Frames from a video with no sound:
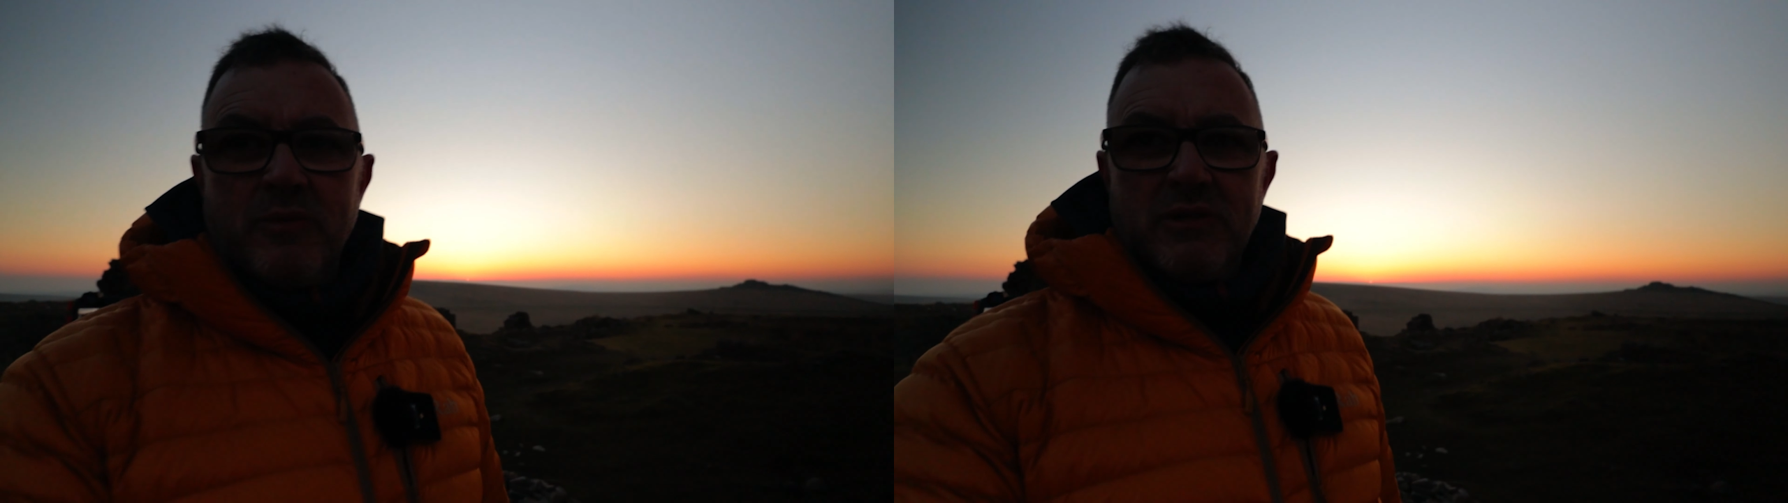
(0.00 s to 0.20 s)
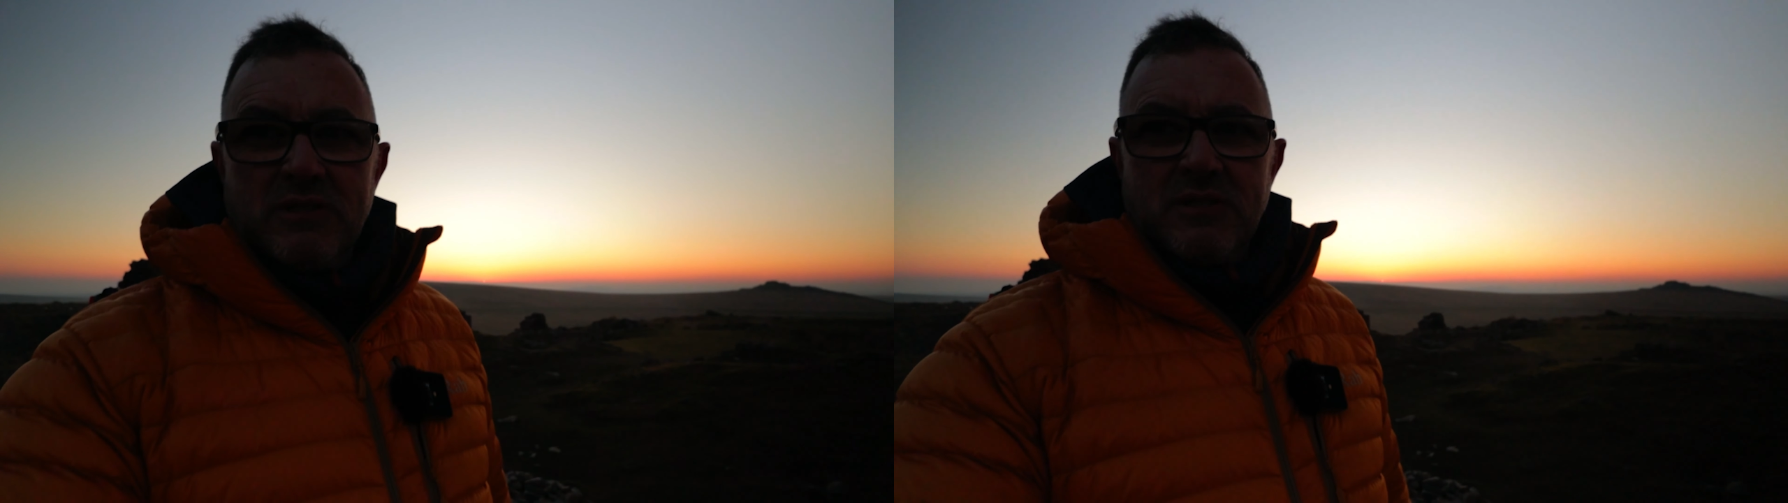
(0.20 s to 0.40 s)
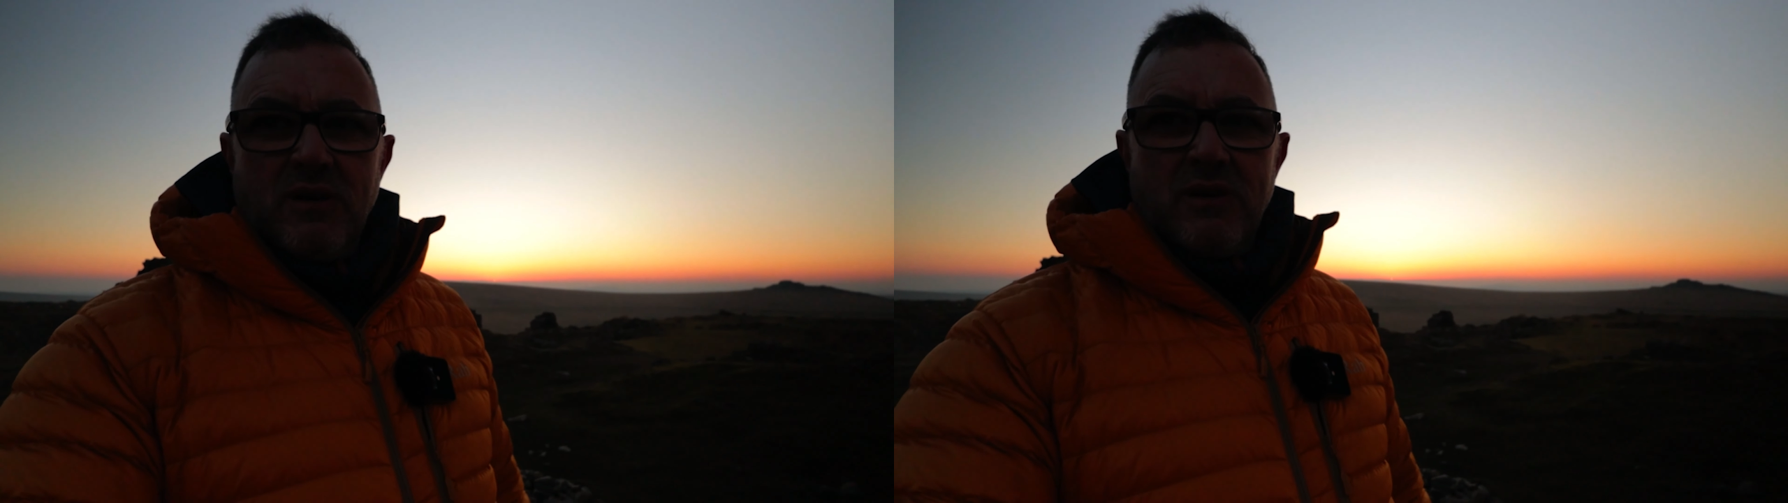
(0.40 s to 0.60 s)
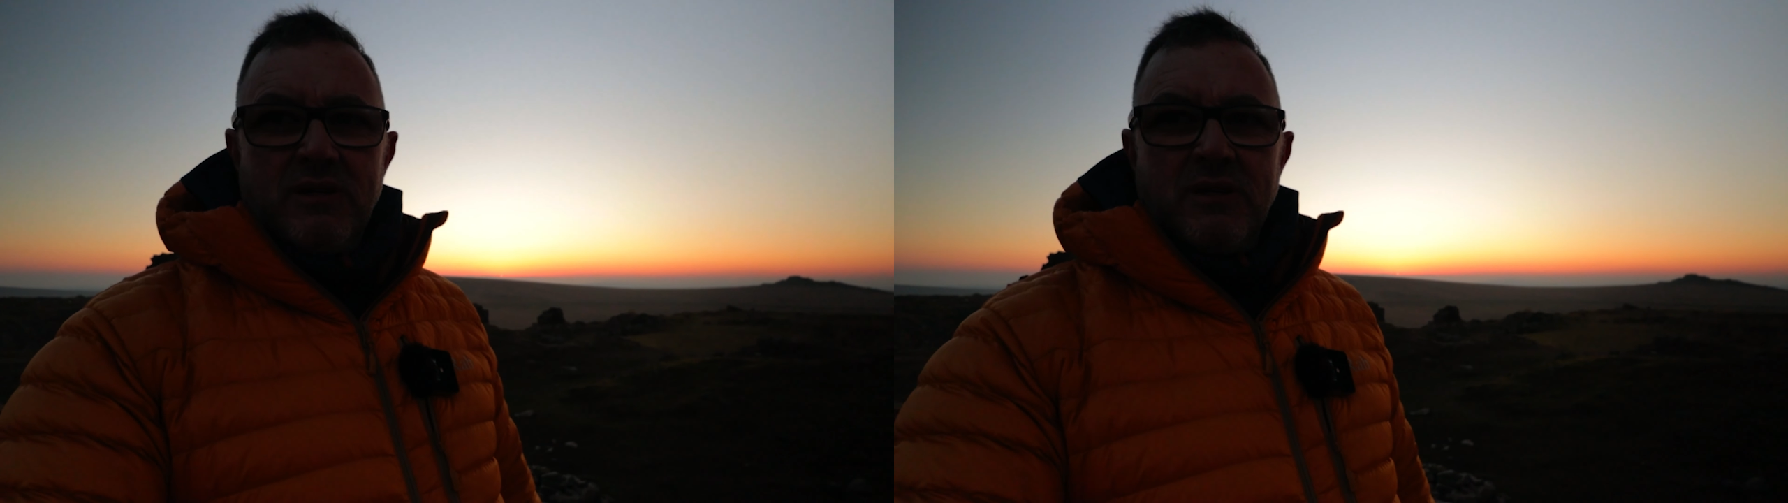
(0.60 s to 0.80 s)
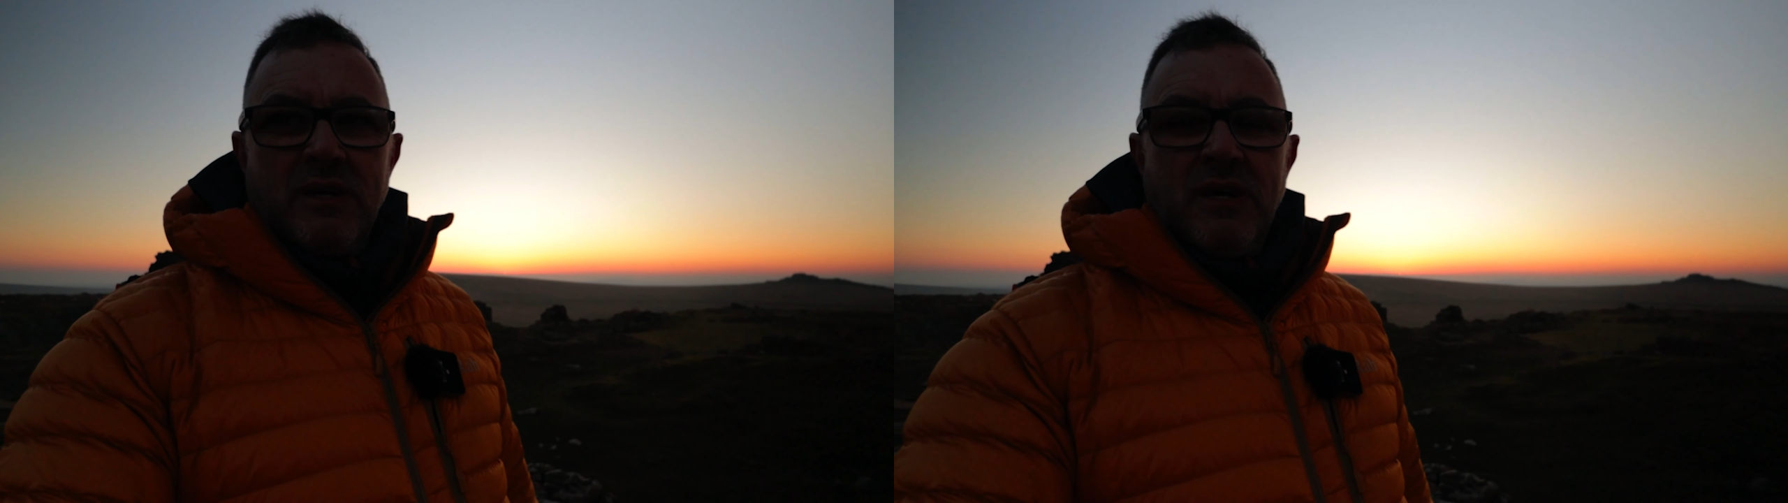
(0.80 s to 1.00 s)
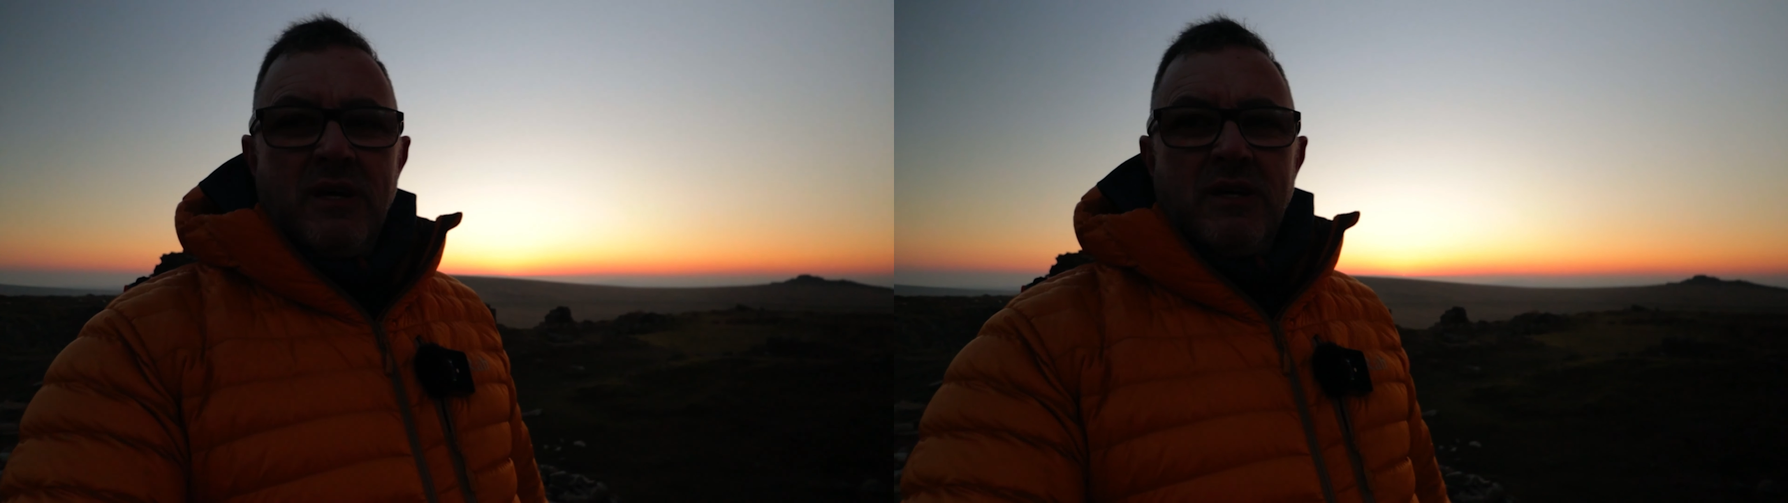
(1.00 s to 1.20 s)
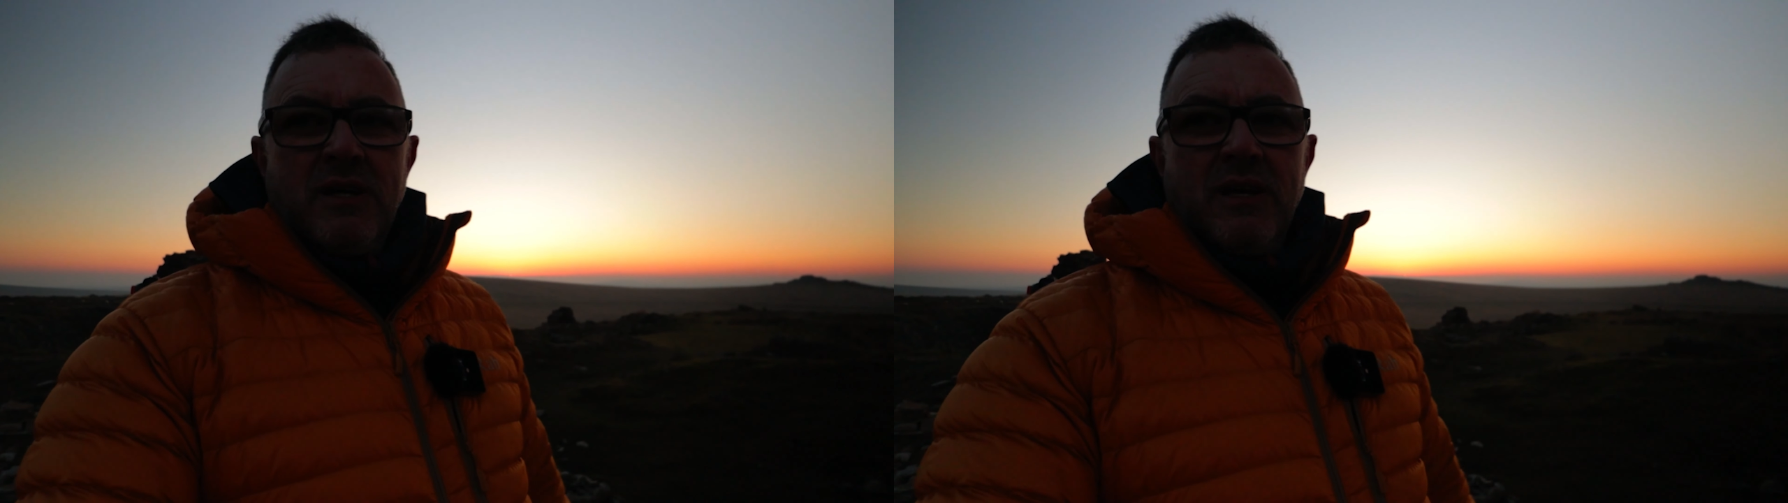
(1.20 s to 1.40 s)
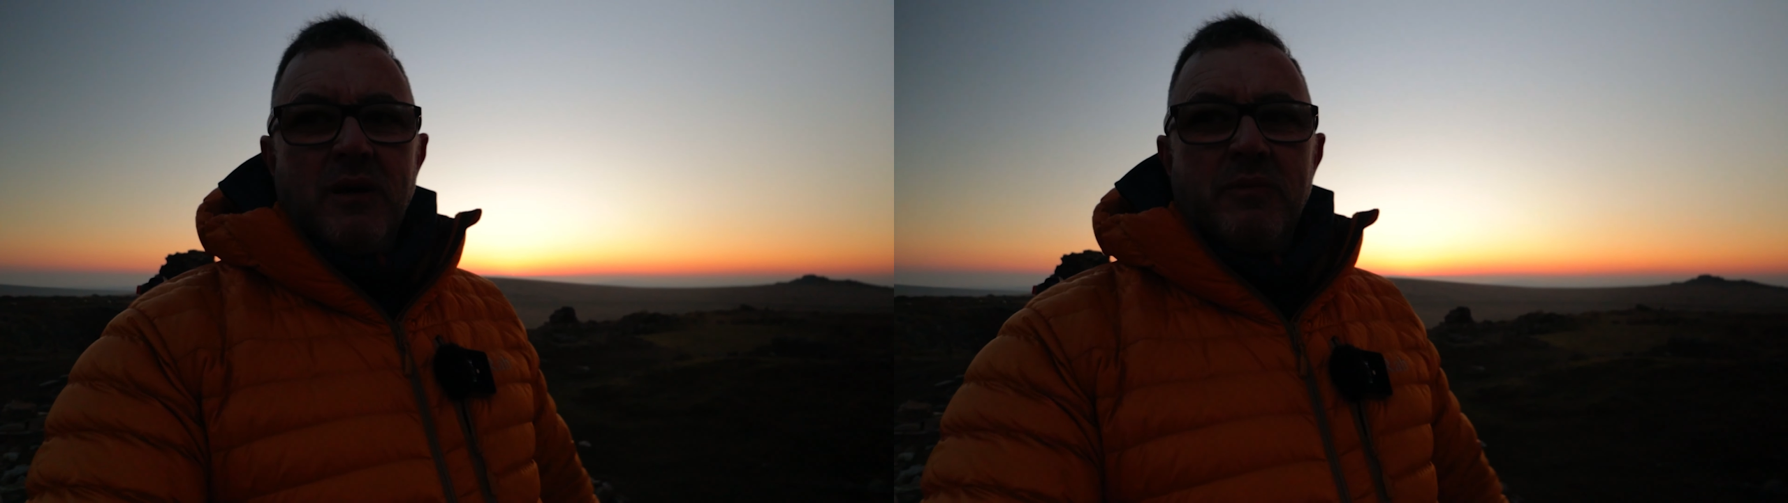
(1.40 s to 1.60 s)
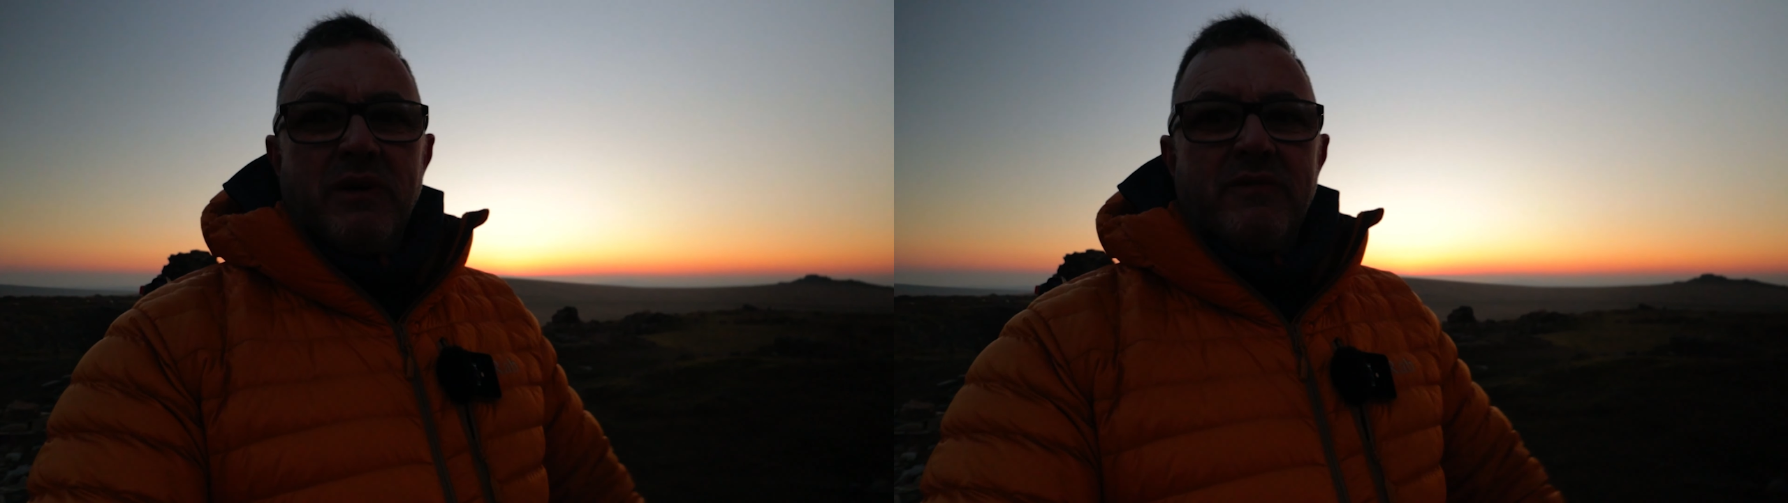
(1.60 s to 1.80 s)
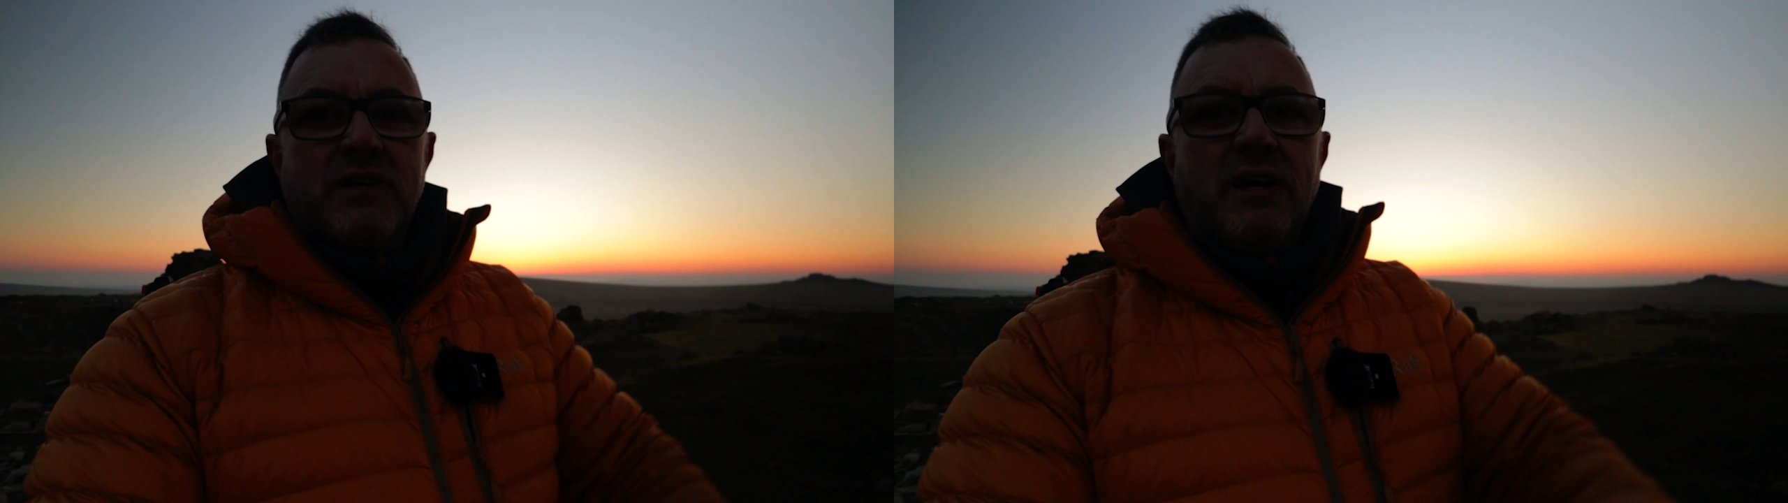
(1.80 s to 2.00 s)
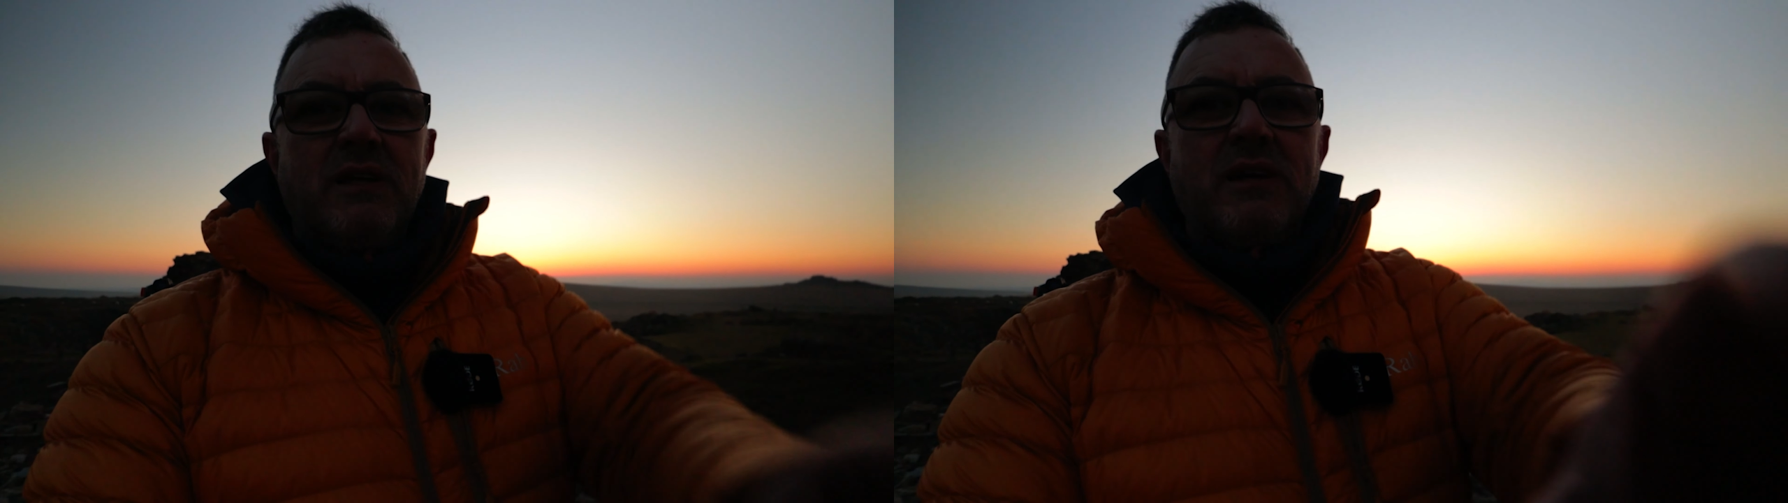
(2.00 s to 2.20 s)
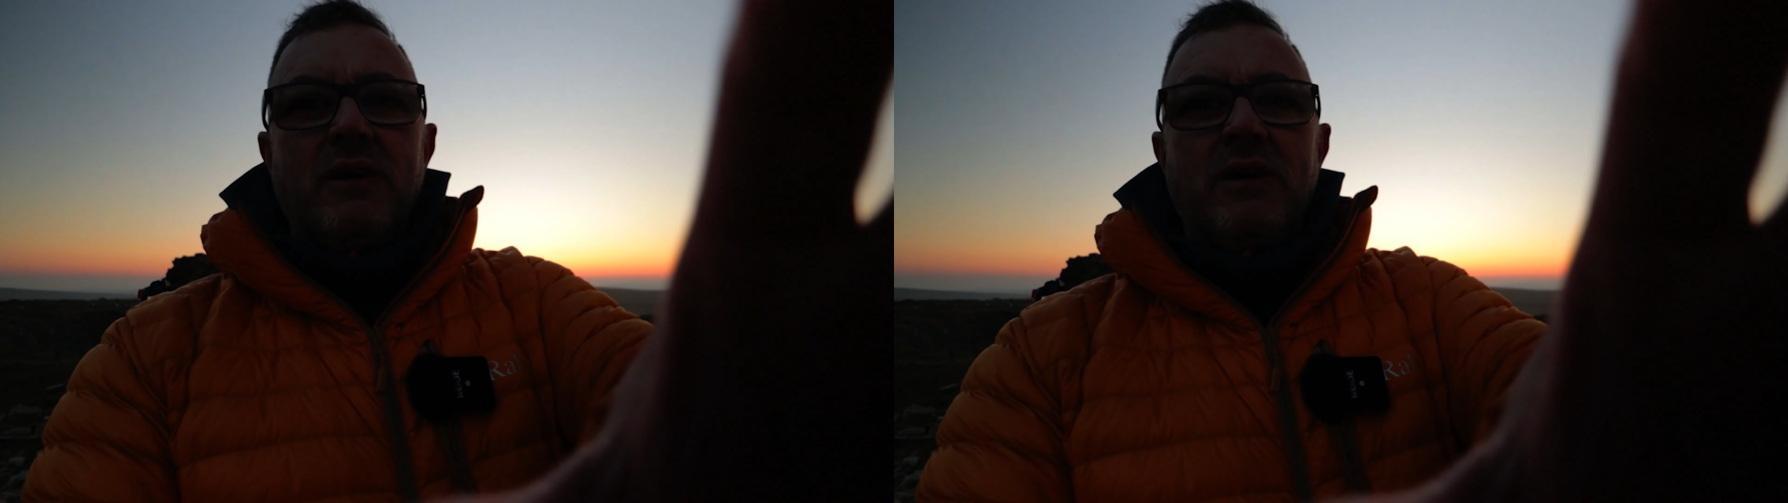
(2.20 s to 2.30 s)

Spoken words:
but it's starting to get a bit of a colour